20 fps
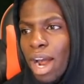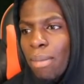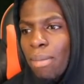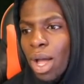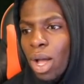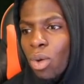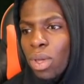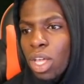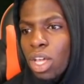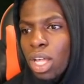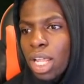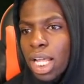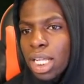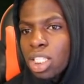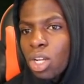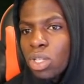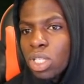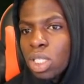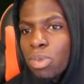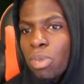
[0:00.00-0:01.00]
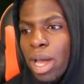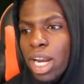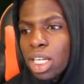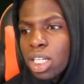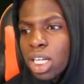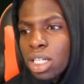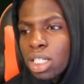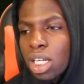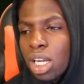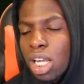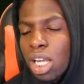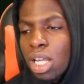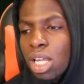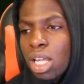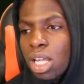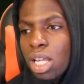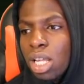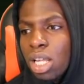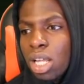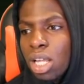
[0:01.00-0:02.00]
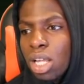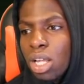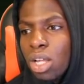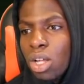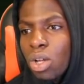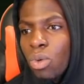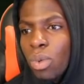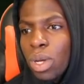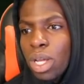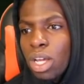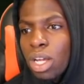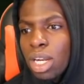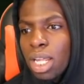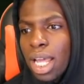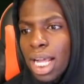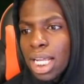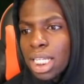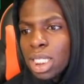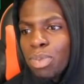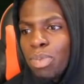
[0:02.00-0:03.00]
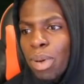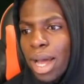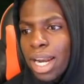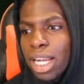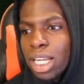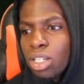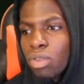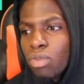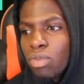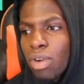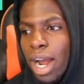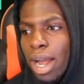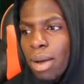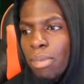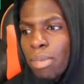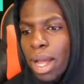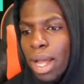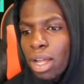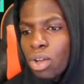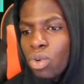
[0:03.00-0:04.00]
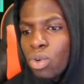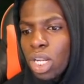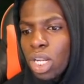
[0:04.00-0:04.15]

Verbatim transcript: right back. We could get someone Spanish, actually. We could get a Spanish right back.